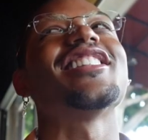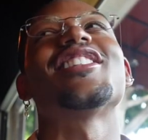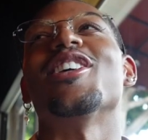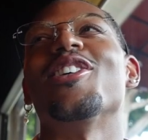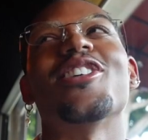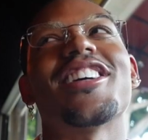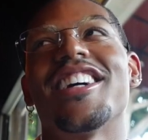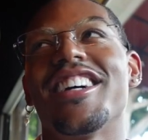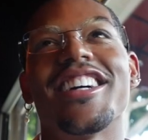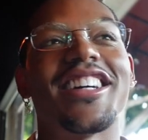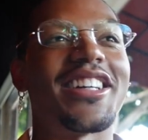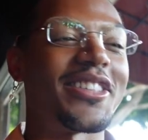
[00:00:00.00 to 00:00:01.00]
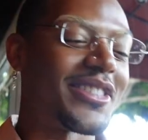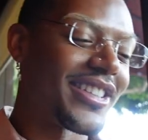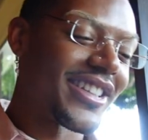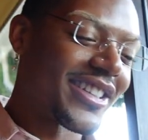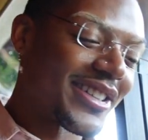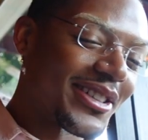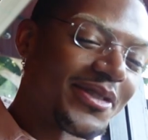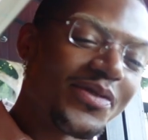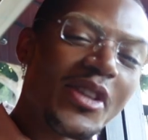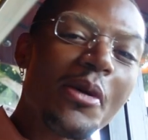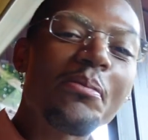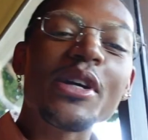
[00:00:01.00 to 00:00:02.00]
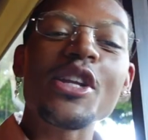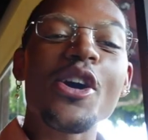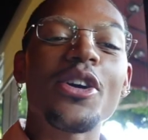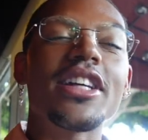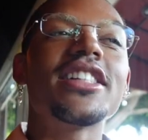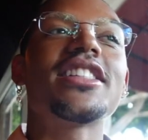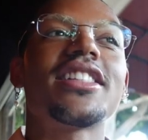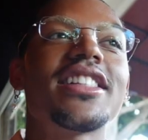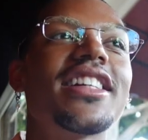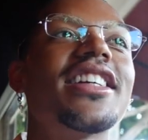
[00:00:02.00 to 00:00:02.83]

It's so okay. Yeah. But no, it's.